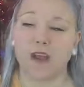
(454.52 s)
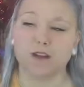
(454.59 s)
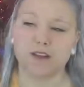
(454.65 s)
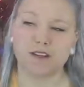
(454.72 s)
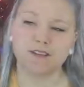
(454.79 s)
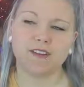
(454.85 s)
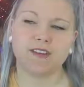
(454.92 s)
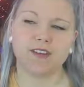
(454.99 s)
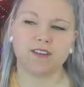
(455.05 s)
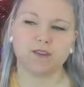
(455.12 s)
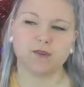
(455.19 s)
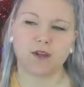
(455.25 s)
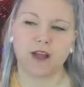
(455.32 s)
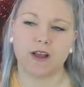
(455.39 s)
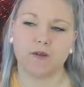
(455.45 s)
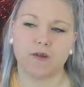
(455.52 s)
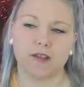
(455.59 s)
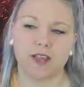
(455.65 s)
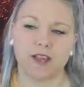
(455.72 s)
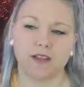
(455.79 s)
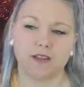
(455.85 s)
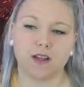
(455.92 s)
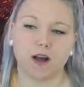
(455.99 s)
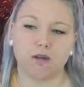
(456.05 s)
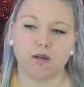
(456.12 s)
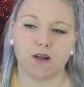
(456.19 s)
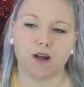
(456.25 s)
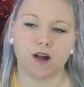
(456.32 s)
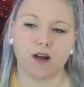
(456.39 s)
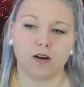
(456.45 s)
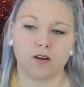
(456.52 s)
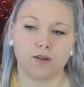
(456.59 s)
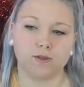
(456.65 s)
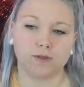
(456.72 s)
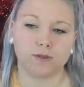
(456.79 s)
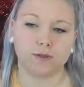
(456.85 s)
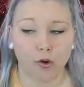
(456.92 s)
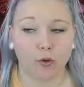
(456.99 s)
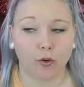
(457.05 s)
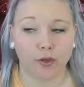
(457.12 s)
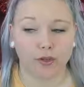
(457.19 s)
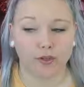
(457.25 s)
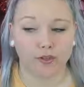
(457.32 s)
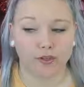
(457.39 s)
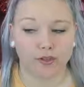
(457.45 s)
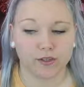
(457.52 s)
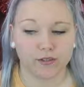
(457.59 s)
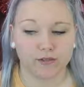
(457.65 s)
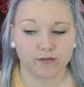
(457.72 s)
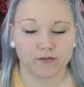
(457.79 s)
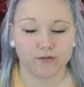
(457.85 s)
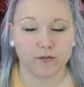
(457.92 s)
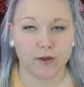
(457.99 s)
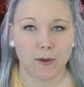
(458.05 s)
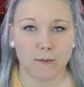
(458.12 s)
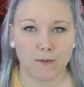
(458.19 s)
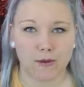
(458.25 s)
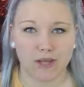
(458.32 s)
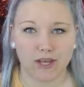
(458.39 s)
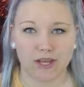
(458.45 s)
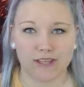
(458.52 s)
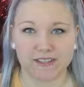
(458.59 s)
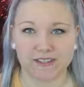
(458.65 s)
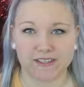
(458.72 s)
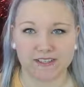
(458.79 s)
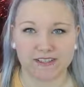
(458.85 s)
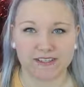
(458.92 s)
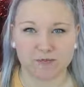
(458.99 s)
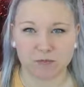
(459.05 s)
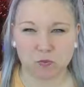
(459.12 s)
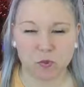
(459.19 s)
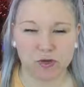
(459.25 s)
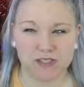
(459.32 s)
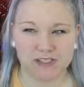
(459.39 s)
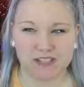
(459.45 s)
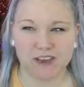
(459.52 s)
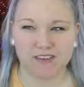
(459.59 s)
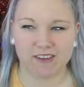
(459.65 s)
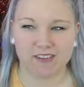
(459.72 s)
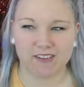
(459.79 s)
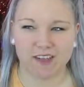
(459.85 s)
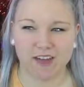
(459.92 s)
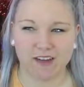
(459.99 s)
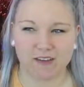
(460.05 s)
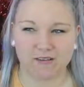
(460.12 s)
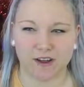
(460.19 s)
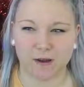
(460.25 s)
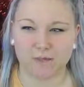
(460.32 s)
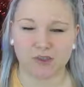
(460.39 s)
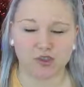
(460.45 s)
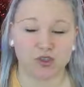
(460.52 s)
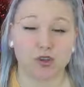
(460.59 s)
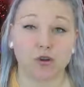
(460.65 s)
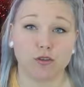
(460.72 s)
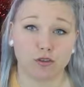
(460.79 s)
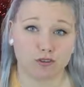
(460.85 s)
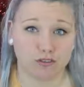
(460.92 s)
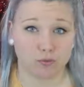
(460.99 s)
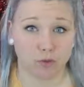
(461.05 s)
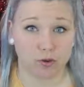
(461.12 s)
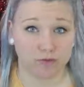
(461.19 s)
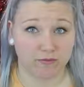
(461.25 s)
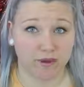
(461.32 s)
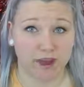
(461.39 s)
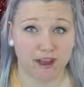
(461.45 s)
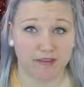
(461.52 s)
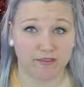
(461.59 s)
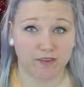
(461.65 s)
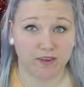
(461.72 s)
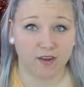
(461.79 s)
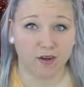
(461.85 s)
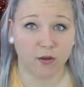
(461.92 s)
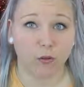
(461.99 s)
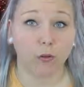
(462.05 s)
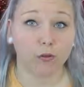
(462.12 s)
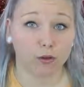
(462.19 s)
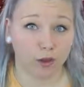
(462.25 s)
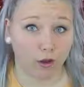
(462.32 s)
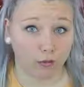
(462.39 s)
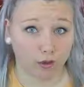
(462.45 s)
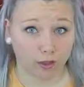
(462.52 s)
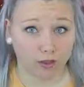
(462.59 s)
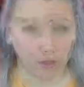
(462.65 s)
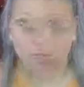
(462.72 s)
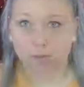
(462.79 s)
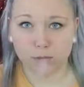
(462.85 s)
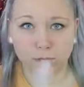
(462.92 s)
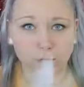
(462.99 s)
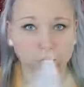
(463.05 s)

I would definitely like to try it with a lower ohm coil because 0.7 is kind of, I'm just so used to 0.5 or lower.